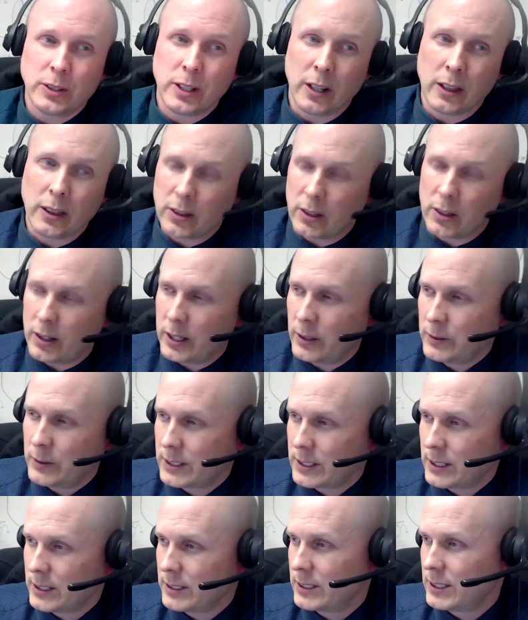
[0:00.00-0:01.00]
They thought he
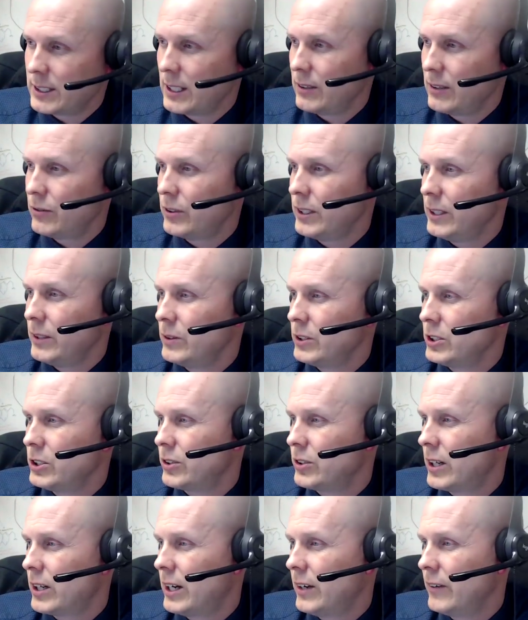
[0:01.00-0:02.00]
was unsafe when he was
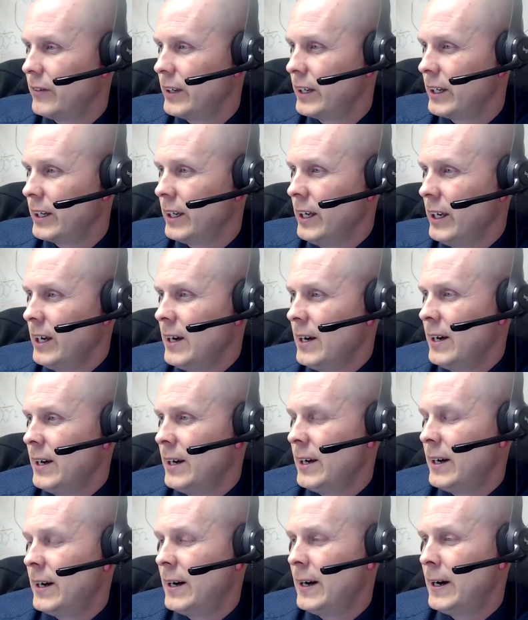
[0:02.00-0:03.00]
driving.
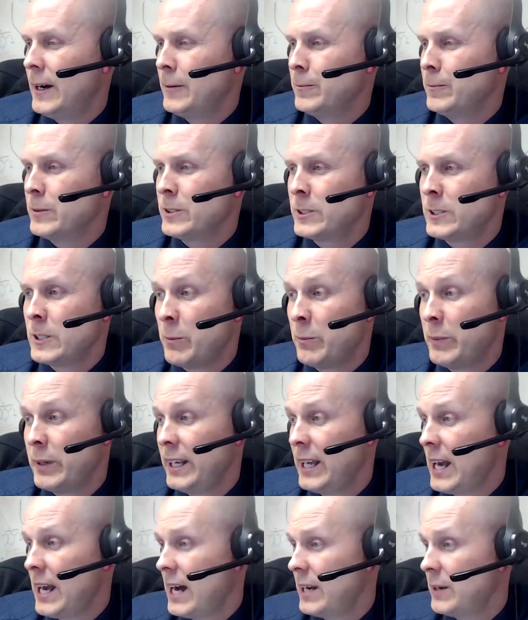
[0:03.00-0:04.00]

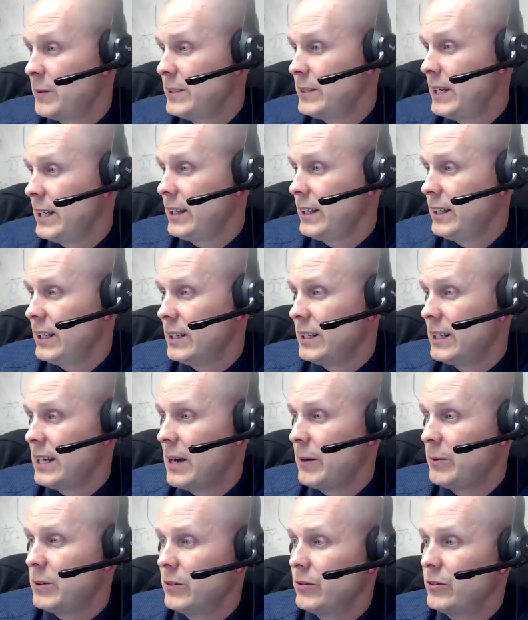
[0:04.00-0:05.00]
Somebody had him take the
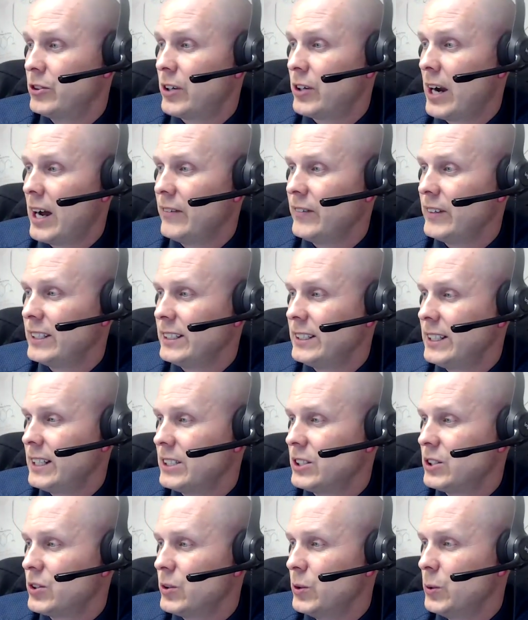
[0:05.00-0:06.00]
adaptive driving
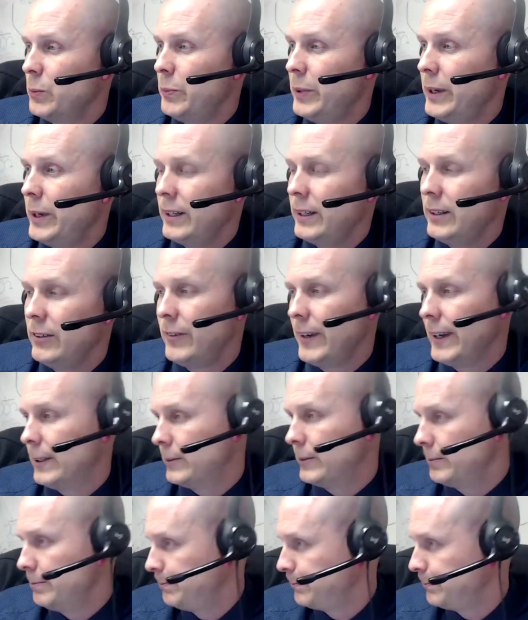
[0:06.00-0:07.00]
test through PIT, and he
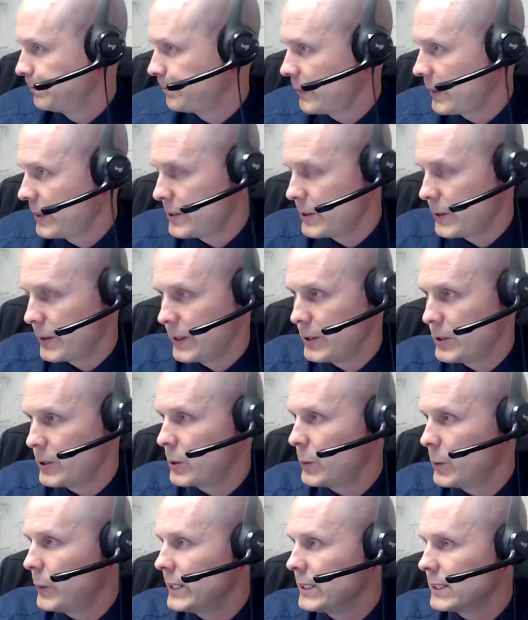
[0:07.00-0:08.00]
failed. So they
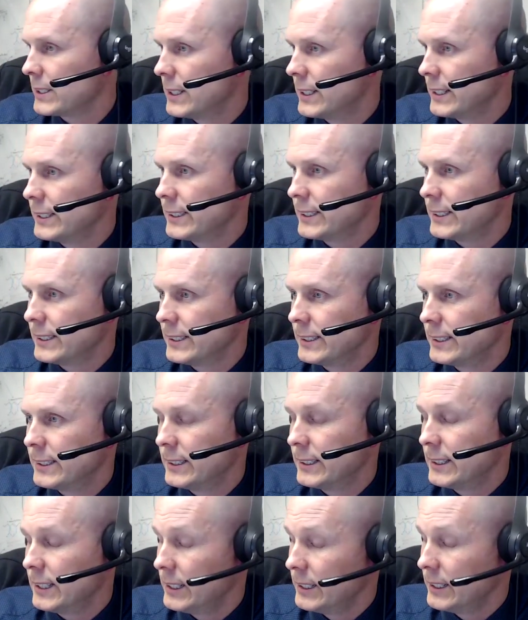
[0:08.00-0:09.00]
took away his license.
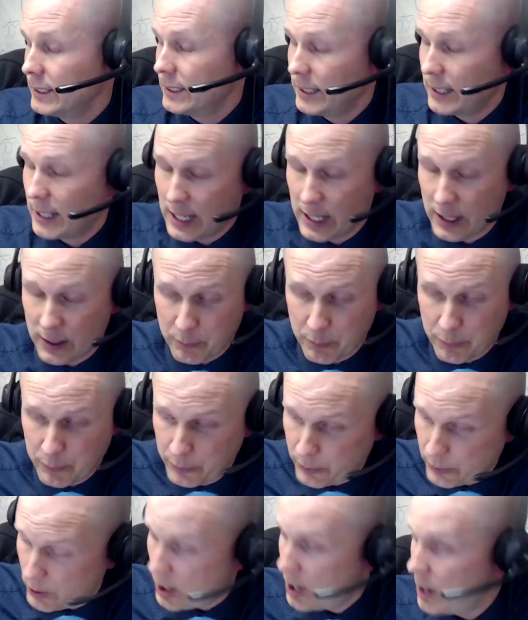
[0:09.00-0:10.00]
And I
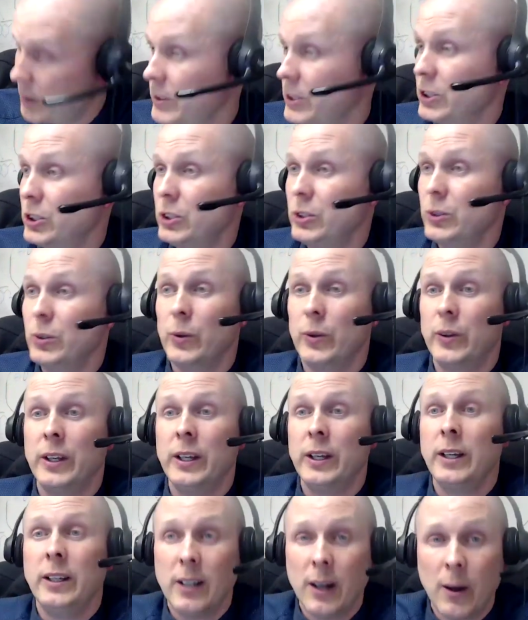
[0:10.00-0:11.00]
promise you,
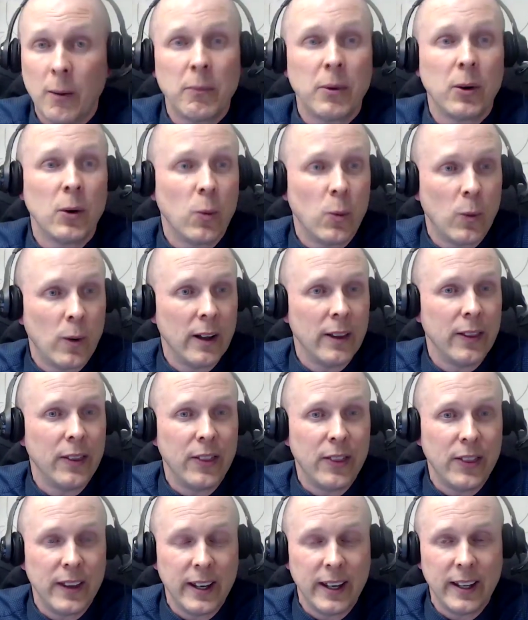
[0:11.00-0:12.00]
the number one
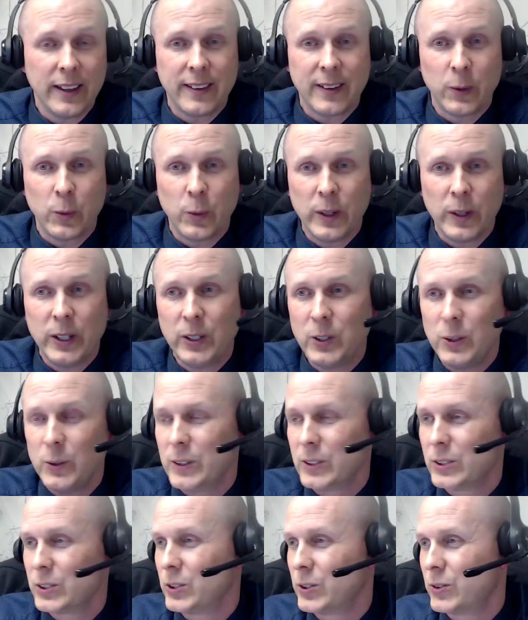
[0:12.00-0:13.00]
thing that we do
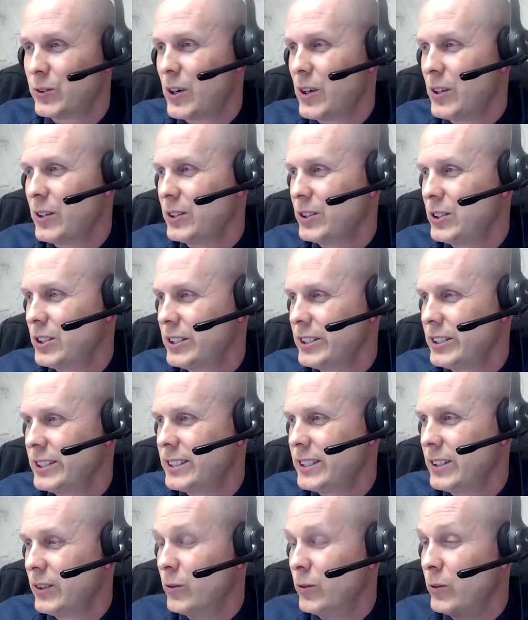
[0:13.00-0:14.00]
as neurologists
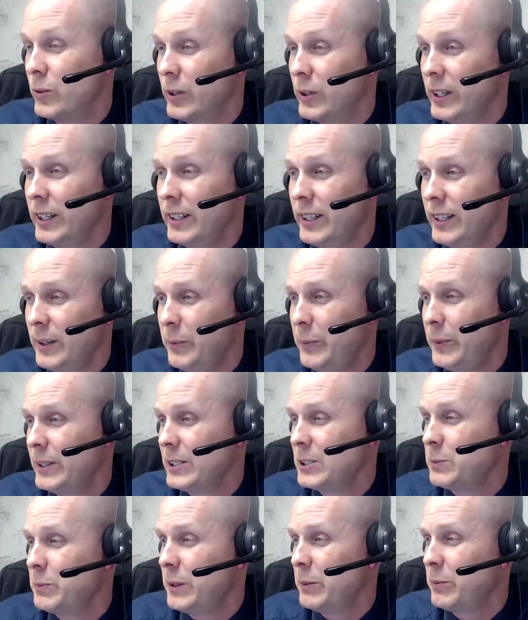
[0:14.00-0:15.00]
that really
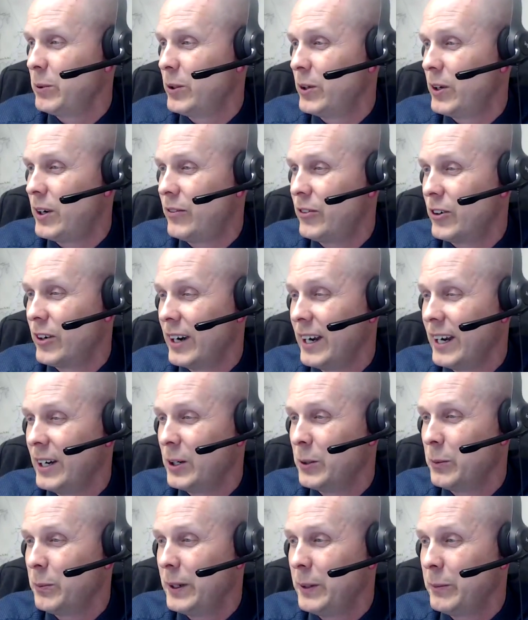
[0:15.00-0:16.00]
piss people off or
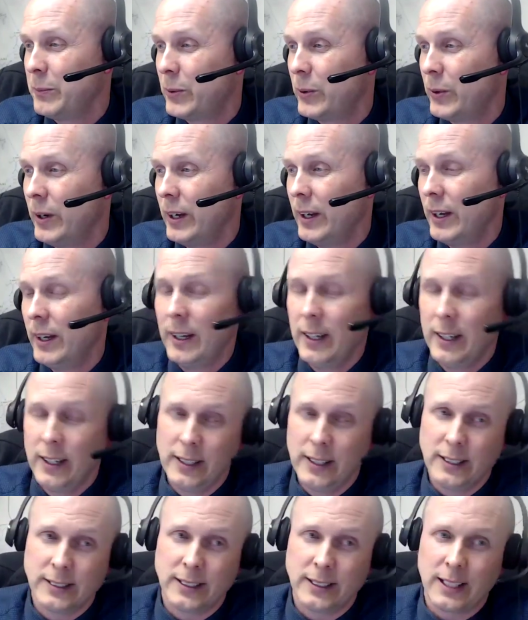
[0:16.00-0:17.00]
anger people
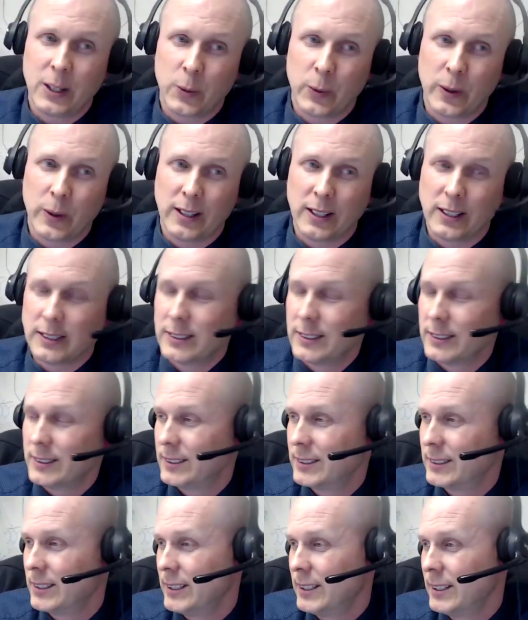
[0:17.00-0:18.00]
is take away a
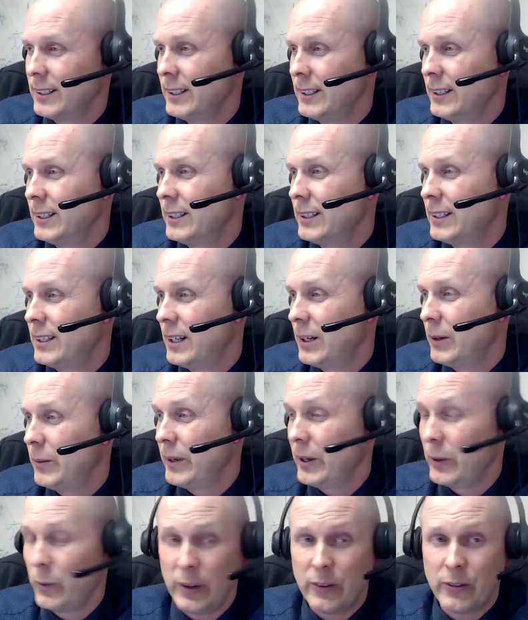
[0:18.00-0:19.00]
license.
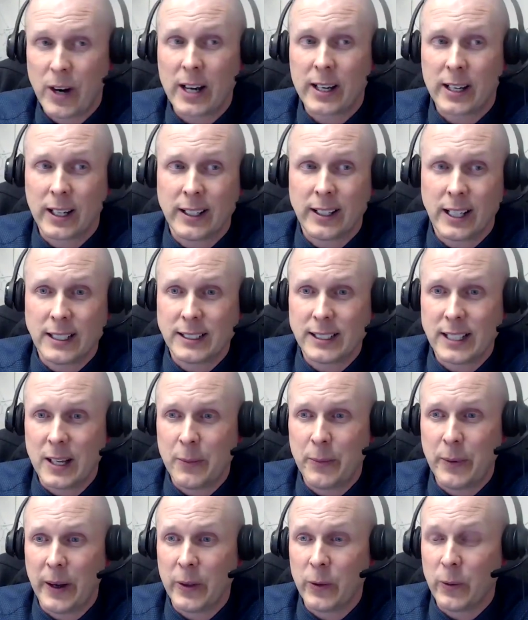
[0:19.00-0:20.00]
And we recognize
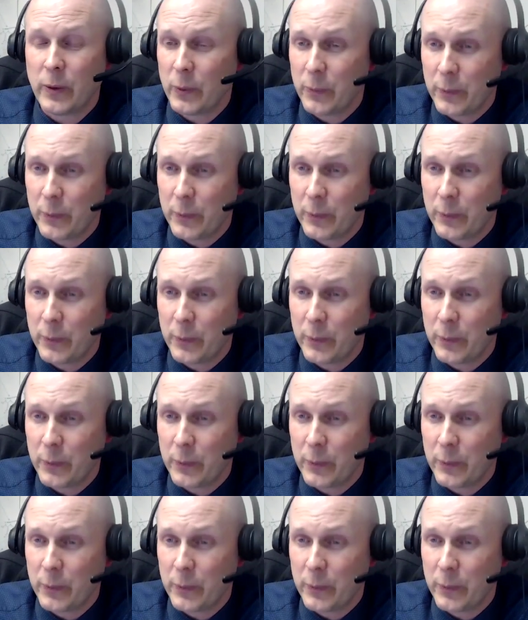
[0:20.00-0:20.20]
that, by the way.